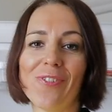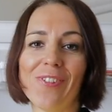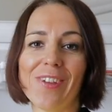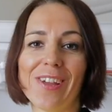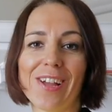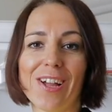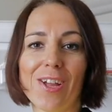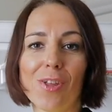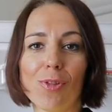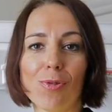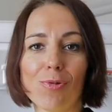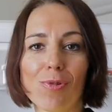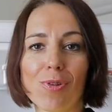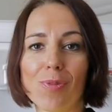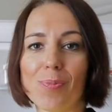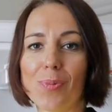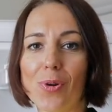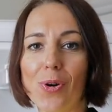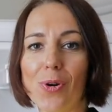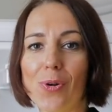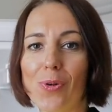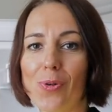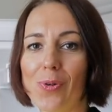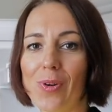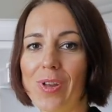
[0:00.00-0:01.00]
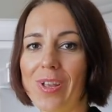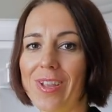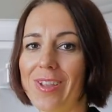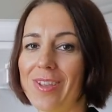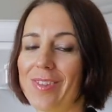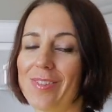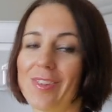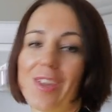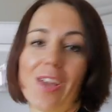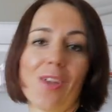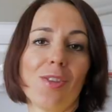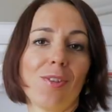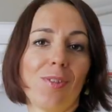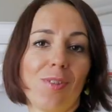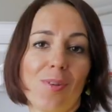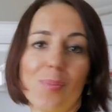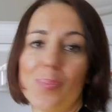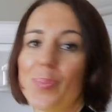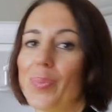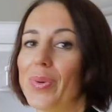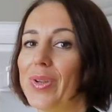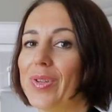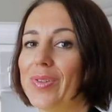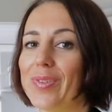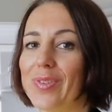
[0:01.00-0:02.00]
thing I do with broccoli is I
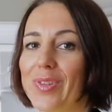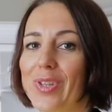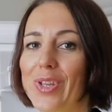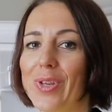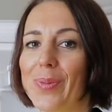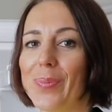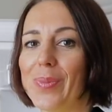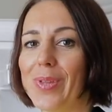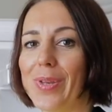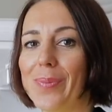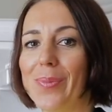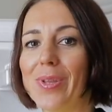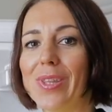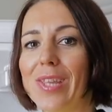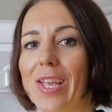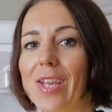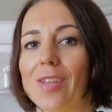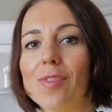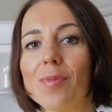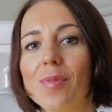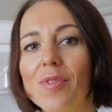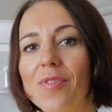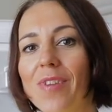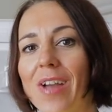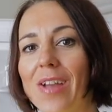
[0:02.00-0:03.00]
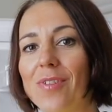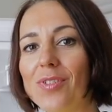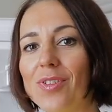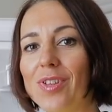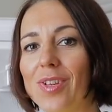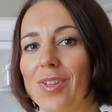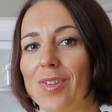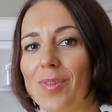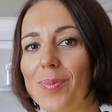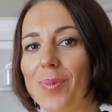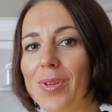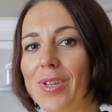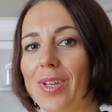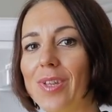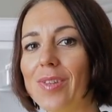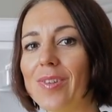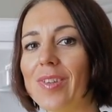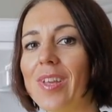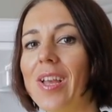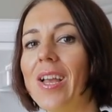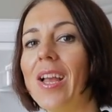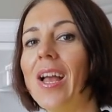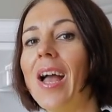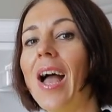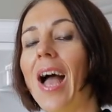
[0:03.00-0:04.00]
simply steam them. It takes me five, six minutes.